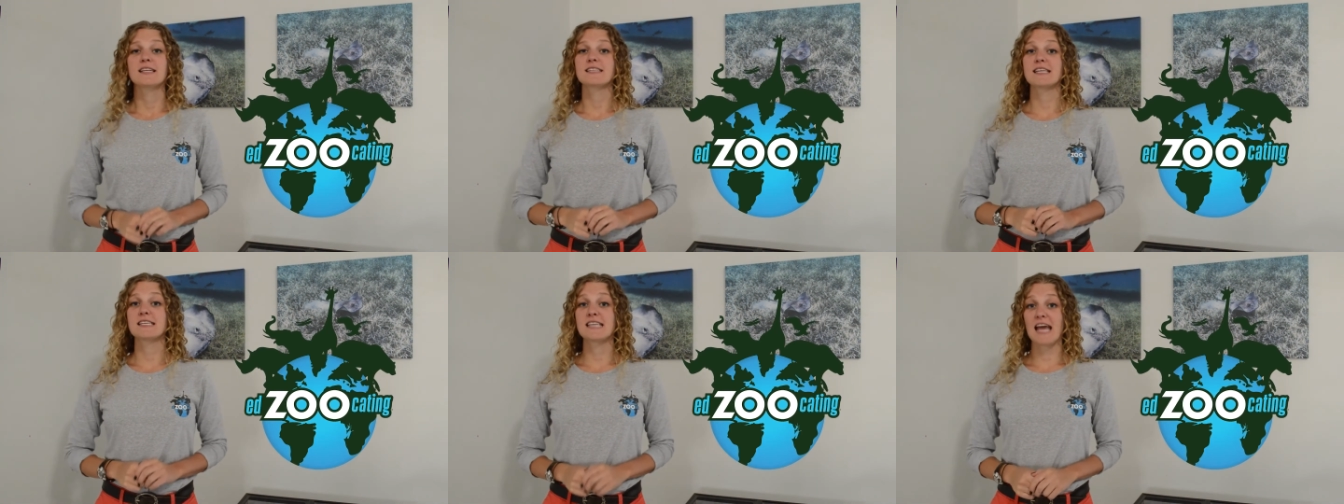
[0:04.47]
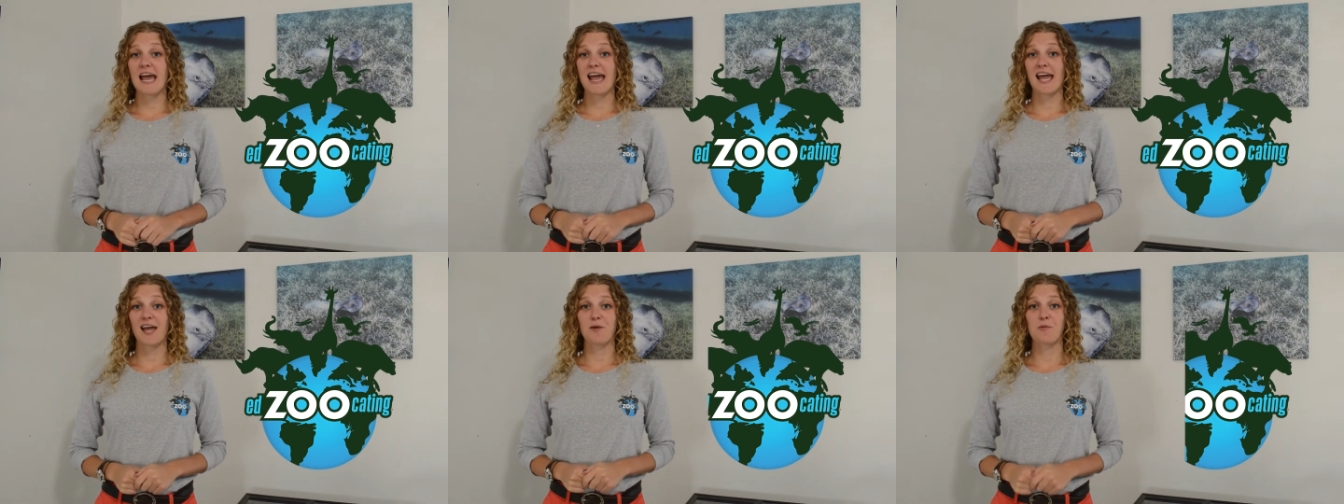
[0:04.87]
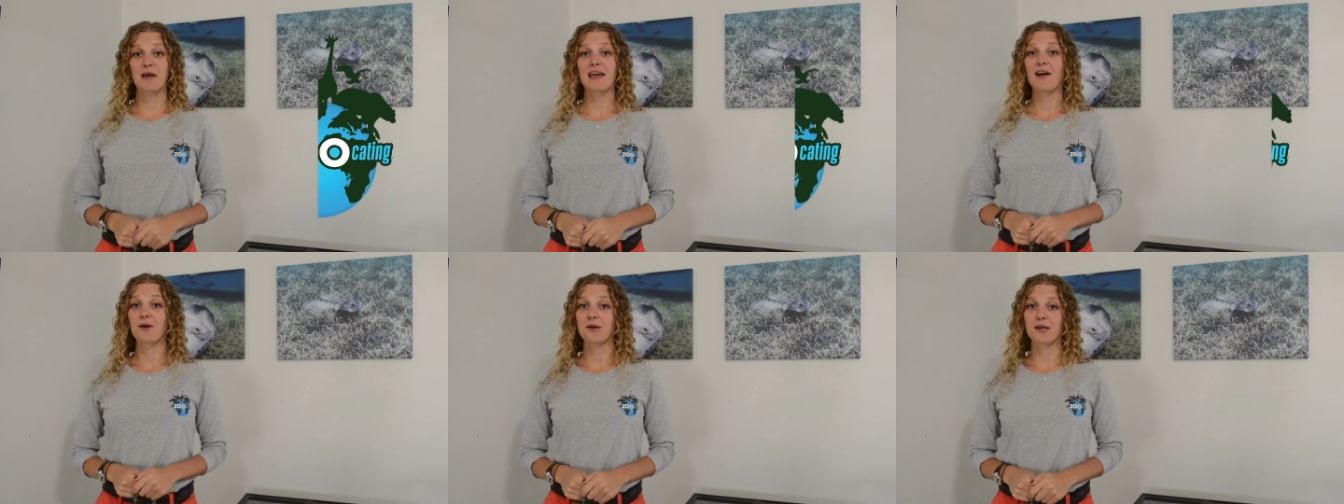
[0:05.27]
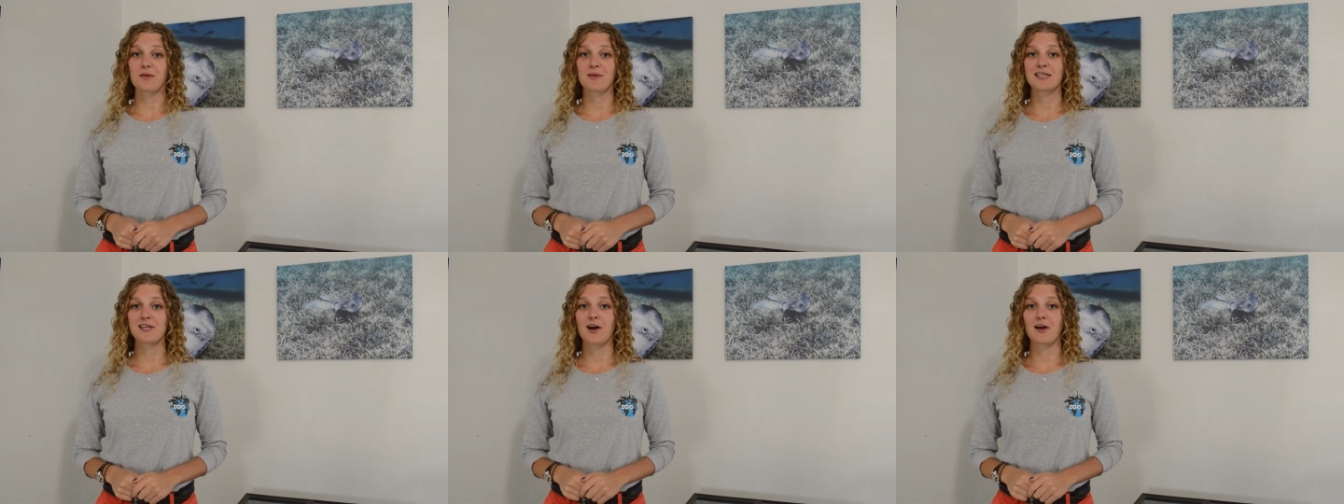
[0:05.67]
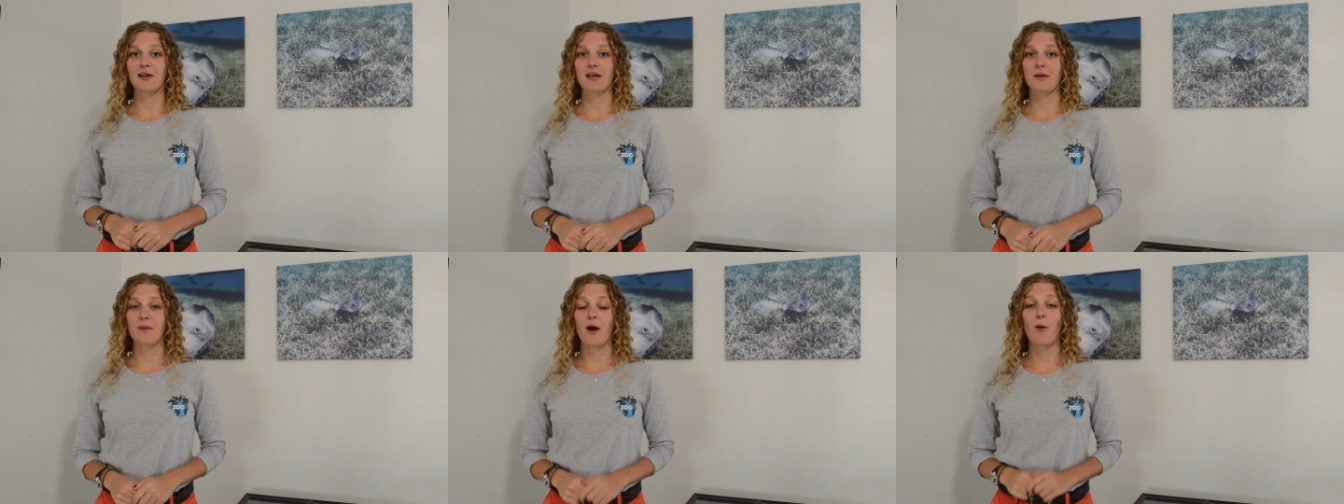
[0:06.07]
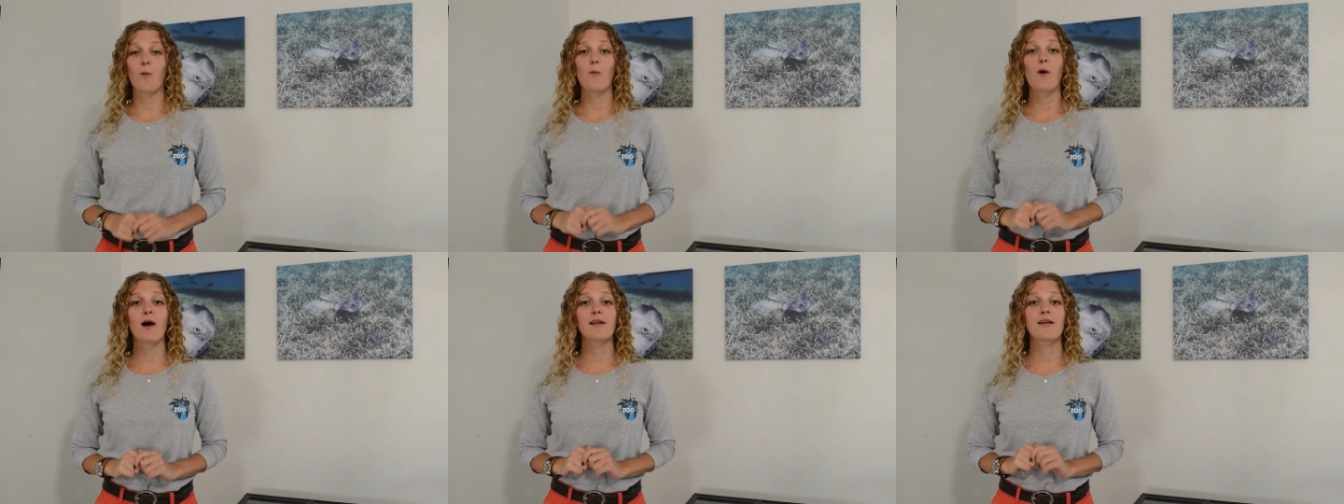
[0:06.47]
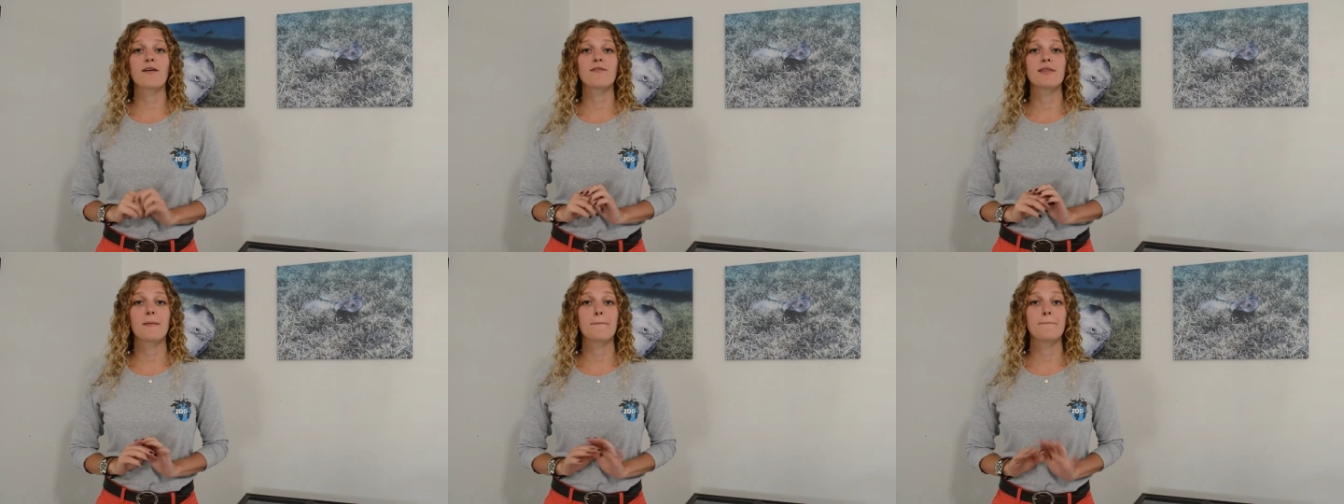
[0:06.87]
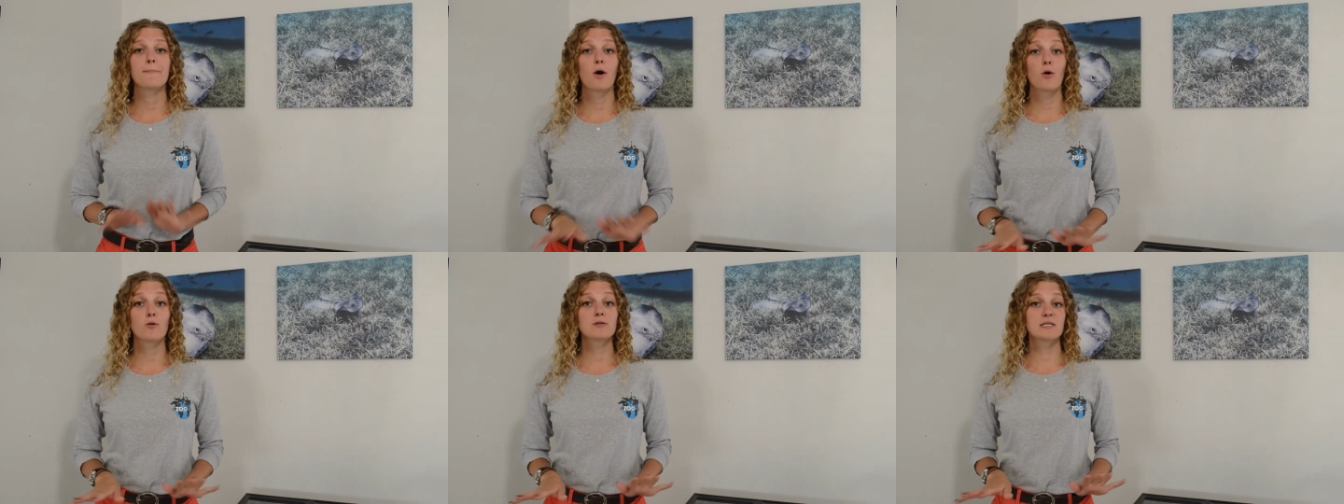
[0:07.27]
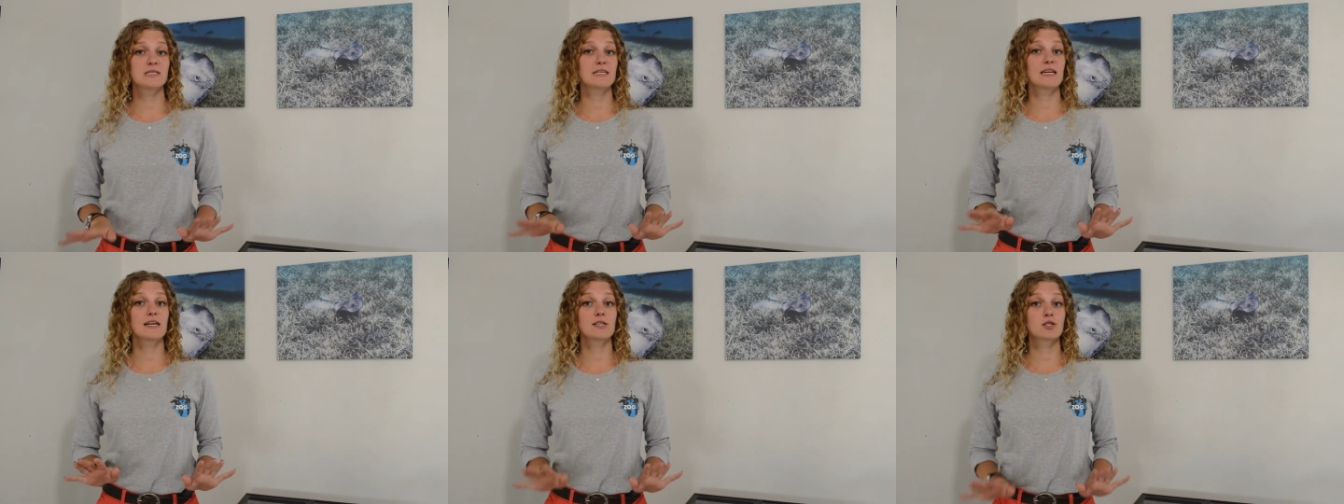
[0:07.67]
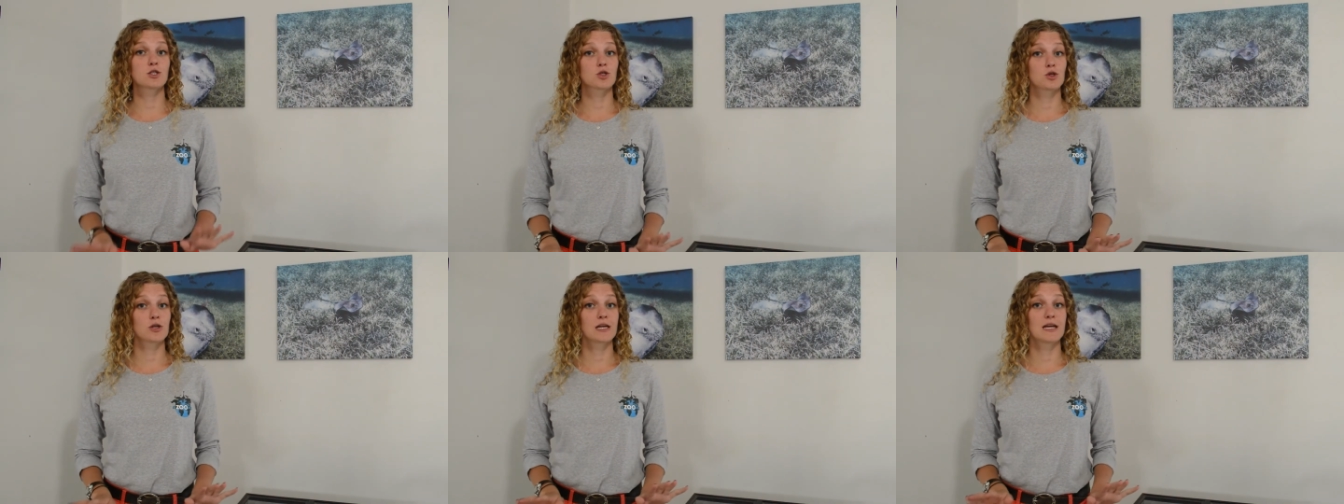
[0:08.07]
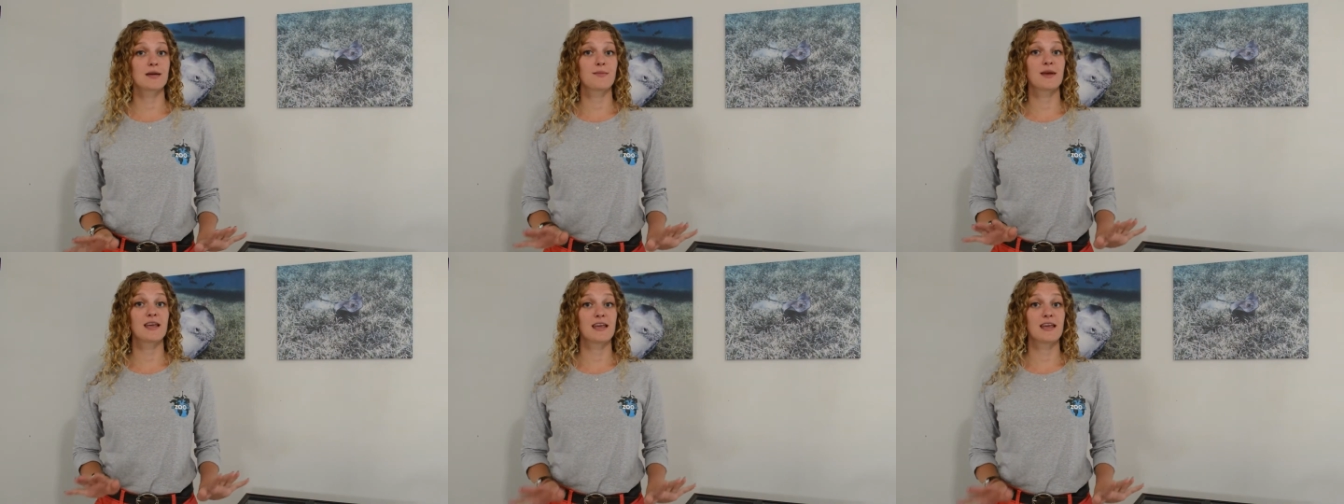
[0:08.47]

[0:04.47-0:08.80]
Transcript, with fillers: Today we are going to be talking about one of the most extreme